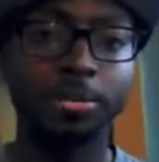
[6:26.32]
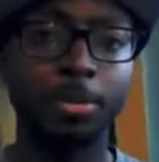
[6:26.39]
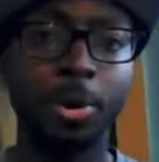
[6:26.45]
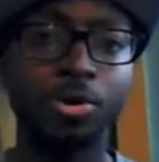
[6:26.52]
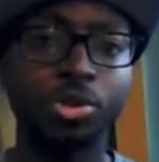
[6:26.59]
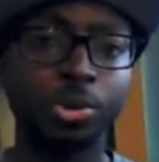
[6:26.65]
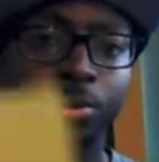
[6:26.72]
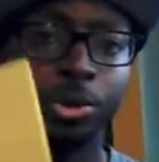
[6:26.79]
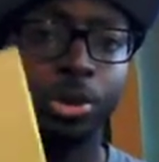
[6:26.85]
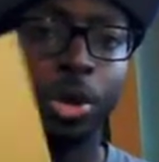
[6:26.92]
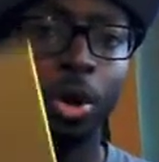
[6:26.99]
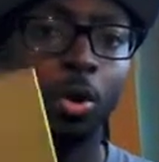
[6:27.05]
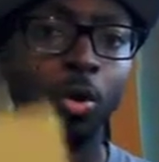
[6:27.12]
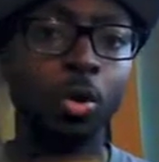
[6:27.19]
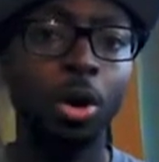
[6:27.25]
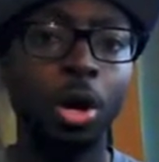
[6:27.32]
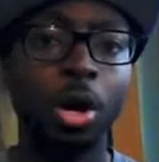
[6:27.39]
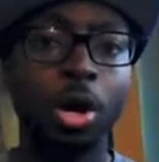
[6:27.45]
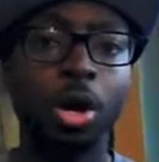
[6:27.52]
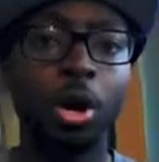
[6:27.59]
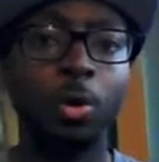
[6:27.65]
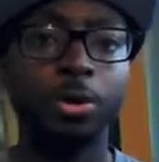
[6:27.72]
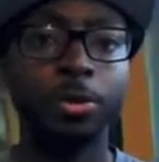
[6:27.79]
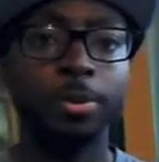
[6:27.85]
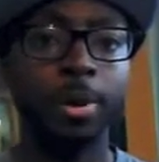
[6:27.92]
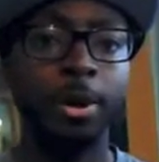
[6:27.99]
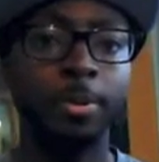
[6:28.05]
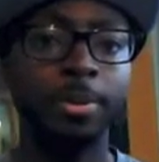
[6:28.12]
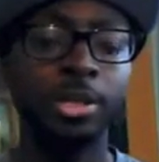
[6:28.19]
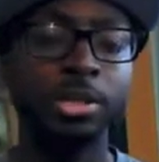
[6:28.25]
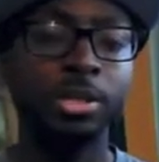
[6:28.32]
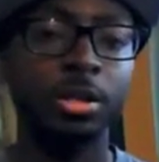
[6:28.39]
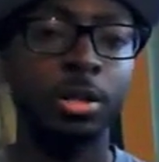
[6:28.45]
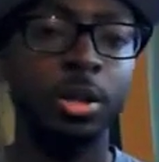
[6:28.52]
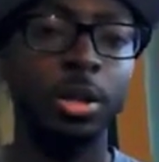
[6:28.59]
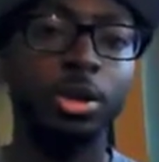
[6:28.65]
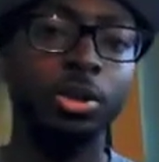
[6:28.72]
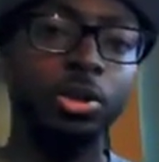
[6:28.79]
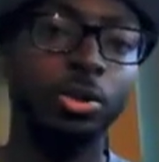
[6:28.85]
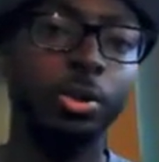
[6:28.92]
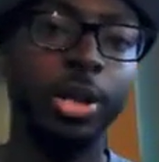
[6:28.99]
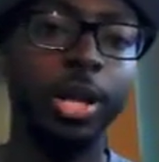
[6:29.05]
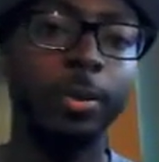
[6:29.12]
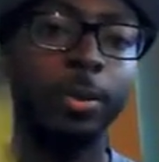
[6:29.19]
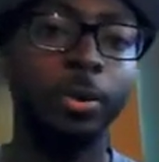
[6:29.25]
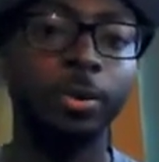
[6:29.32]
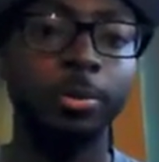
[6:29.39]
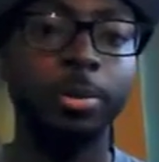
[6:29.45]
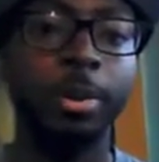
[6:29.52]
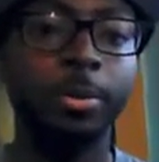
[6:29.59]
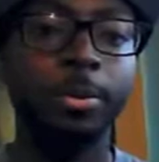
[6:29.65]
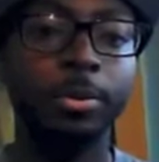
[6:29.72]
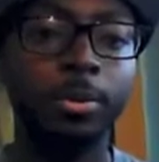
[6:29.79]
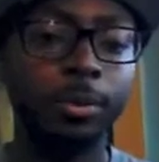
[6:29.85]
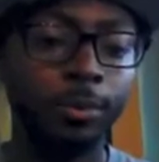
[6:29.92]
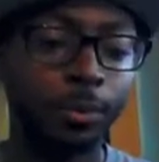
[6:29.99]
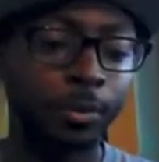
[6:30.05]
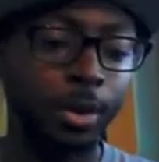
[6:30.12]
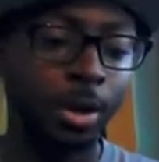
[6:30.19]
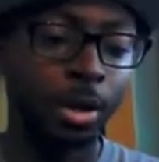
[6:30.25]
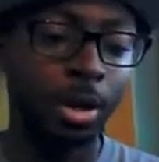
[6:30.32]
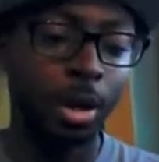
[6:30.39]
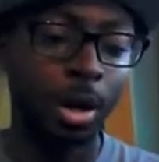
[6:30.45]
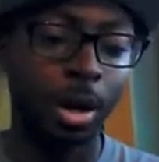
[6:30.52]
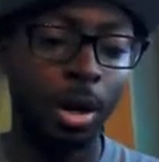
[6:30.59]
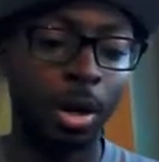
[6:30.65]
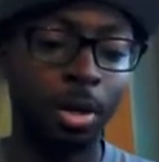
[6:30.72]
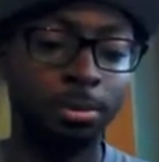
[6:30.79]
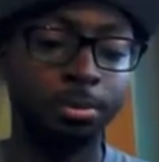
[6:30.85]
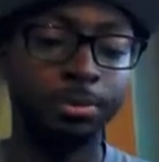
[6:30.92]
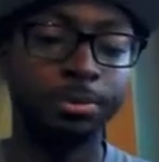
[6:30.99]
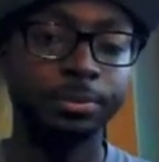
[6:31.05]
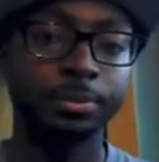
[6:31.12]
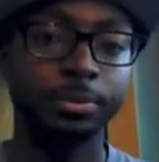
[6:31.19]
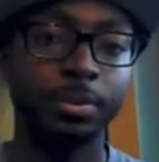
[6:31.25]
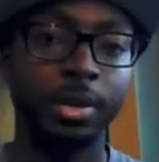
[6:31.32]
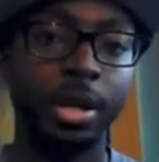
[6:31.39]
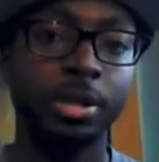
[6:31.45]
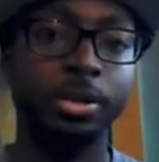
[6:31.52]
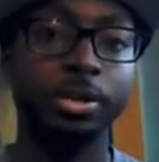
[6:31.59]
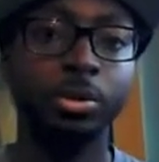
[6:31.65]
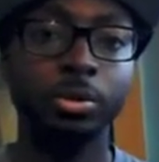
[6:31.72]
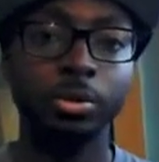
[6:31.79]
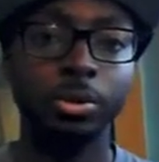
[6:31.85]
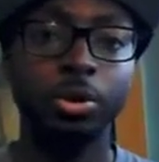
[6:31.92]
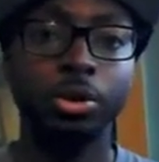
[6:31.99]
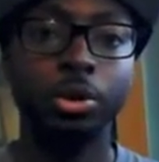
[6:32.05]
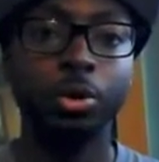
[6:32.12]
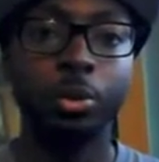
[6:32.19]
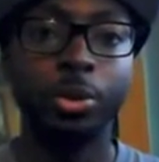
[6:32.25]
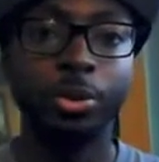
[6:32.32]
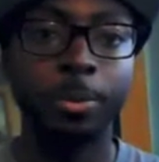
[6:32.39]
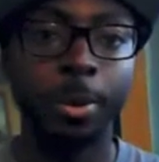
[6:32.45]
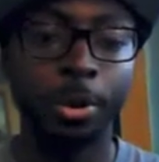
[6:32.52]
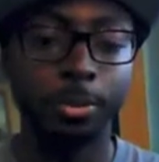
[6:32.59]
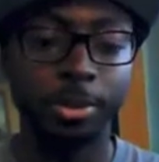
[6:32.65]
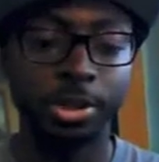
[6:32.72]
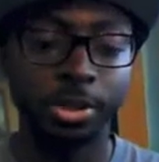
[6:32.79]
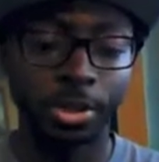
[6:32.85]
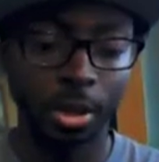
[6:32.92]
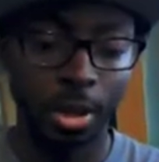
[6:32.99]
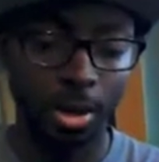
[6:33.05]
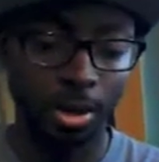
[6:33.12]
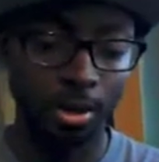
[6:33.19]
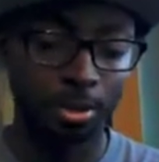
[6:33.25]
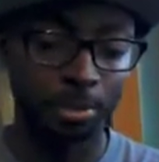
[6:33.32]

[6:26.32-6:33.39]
exposure, when you go with a purpose. You network with people, and you do it with a purpose.